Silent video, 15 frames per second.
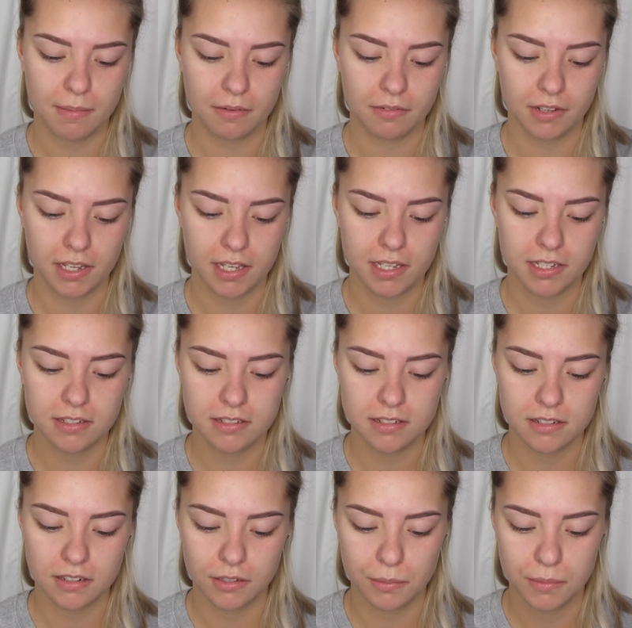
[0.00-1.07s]
Beverly
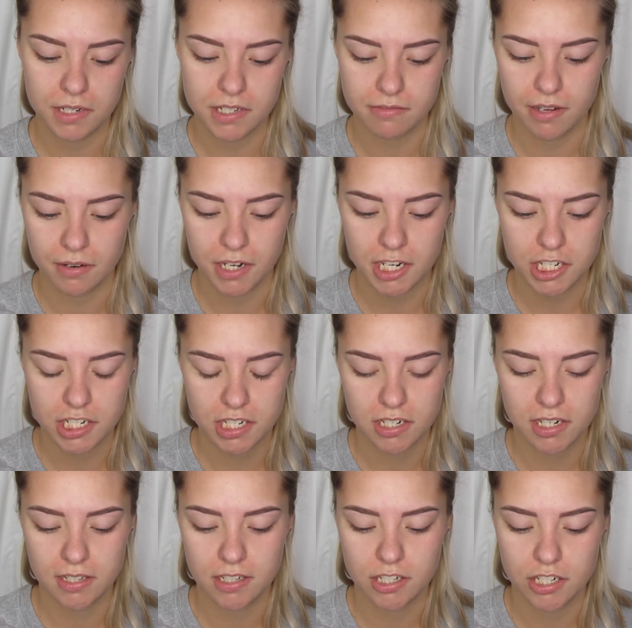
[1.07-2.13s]
Hills Luminous Foundation
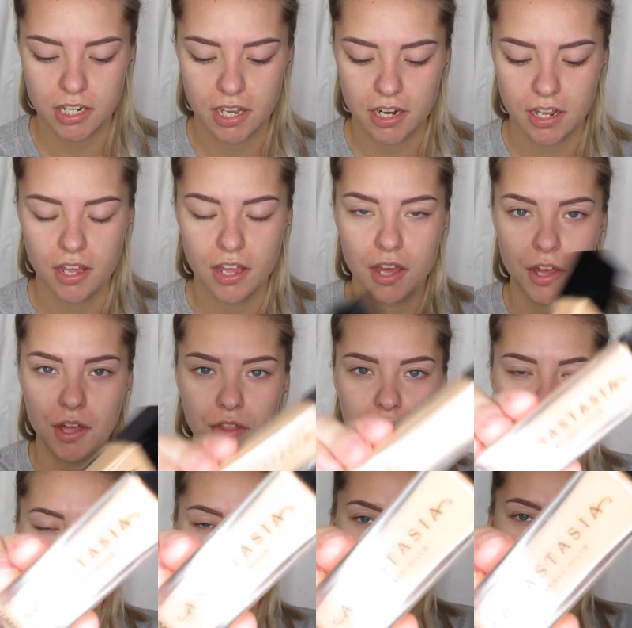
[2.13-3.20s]
in the shade
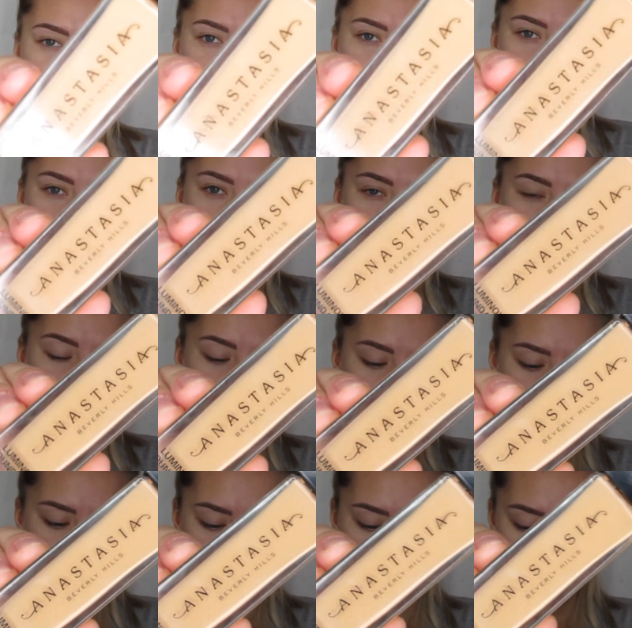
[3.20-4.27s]

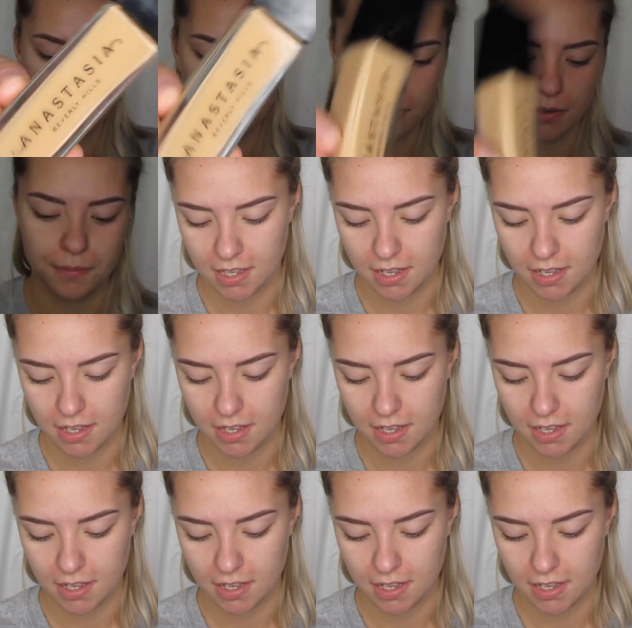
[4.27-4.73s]
335W.